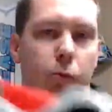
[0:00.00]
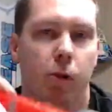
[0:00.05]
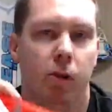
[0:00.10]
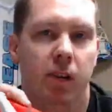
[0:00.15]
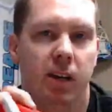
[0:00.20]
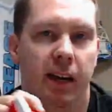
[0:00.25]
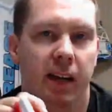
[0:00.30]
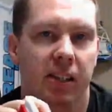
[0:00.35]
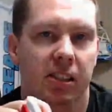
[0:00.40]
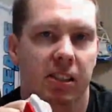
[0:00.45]

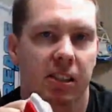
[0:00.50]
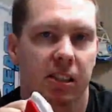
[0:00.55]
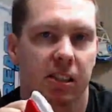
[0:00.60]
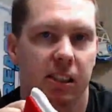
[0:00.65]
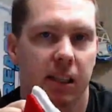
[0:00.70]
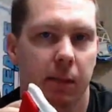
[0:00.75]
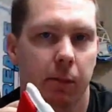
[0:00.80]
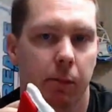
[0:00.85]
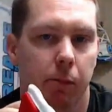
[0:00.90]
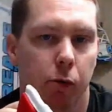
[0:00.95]
nice
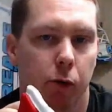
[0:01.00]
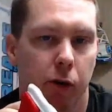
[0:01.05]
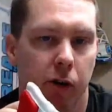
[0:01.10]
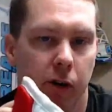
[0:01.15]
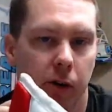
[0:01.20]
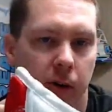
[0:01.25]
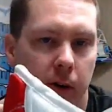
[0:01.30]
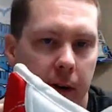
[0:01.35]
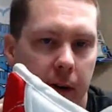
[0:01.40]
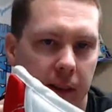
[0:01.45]
CCM
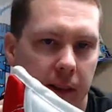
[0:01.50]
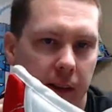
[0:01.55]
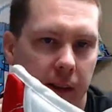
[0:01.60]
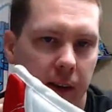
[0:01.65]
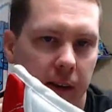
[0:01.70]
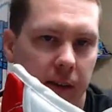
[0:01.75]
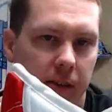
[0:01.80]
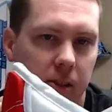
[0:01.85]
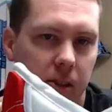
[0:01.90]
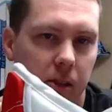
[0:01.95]
embroidery right there.
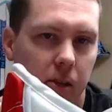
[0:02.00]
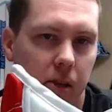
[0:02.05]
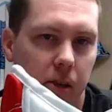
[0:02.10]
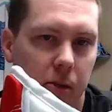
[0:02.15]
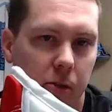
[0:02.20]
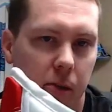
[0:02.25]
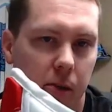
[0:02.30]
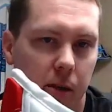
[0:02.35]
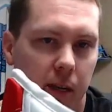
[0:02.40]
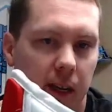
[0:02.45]
So it looks
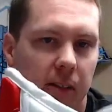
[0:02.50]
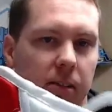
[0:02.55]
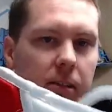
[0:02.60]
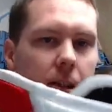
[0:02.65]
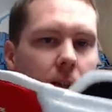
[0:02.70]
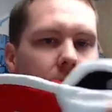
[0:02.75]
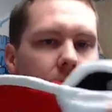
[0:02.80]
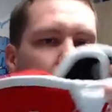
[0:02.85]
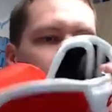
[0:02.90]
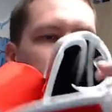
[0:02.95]
really
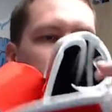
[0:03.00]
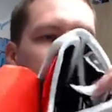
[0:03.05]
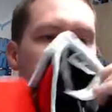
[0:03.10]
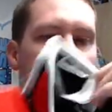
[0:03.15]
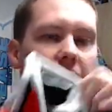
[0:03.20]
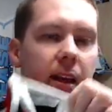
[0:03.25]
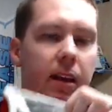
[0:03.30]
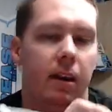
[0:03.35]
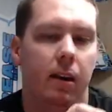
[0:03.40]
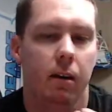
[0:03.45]
nice. And
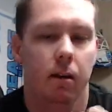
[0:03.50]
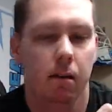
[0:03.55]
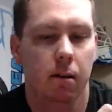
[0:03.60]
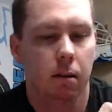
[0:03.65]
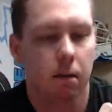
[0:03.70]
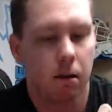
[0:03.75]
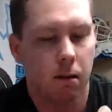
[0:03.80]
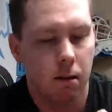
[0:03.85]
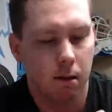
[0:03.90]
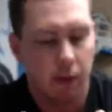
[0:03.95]
then
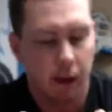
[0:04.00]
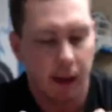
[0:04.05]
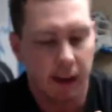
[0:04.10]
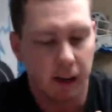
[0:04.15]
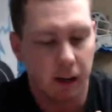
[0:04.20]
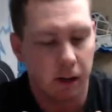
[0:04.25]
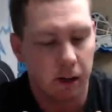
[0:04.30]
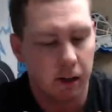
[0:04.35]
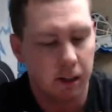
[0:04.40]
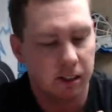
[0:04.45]
I can
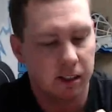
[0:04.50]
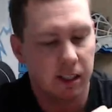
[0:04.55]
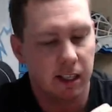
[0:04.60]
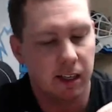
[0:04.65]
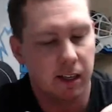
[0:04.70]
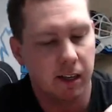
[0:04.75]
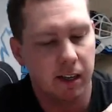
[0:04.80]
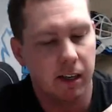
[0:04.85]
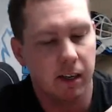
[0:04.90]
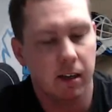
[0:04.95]
already see it
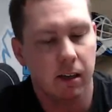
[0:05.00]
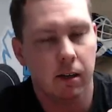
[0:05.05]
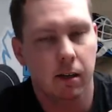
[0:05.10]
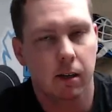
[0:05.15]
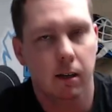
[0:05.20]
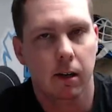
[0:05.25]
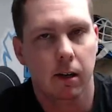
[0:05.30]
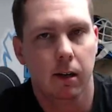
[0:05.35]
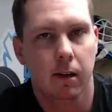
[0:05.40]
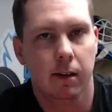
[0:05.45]
here,
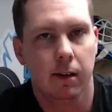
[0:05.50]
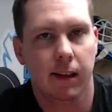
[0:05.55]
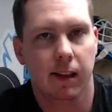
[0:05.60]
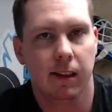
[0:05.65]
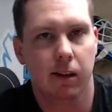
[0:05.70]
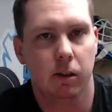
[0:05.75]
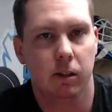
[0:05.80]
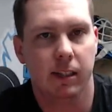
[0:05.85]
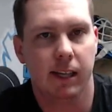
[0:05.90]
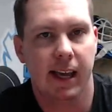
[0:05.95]
that
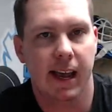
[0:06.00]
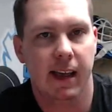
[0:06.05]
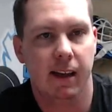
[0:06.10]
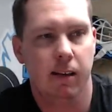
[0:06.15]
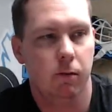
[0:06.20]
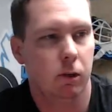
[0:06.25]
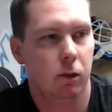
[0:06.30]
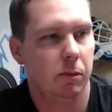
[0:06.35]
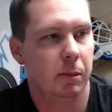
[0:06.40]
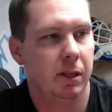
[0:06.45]
little tag,
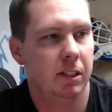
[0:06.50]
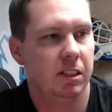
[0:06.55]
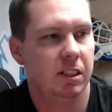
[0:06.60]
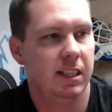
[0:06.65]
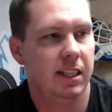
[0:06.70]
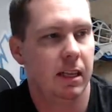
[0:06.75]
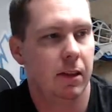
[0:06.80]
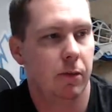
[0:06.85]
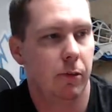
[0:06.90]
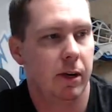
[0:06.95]
which means
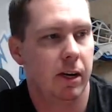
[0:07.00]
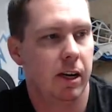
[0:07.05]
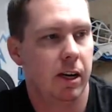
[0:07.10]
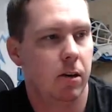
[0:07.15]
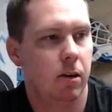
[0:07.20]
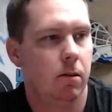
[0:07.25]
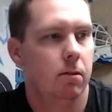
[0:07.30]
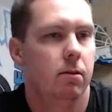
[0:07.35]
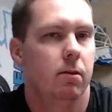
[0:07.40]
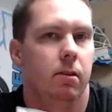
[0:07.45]
D3O.
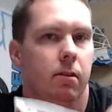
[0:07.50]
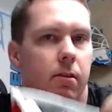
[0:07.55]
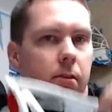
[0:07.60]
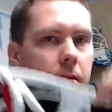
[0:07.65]
You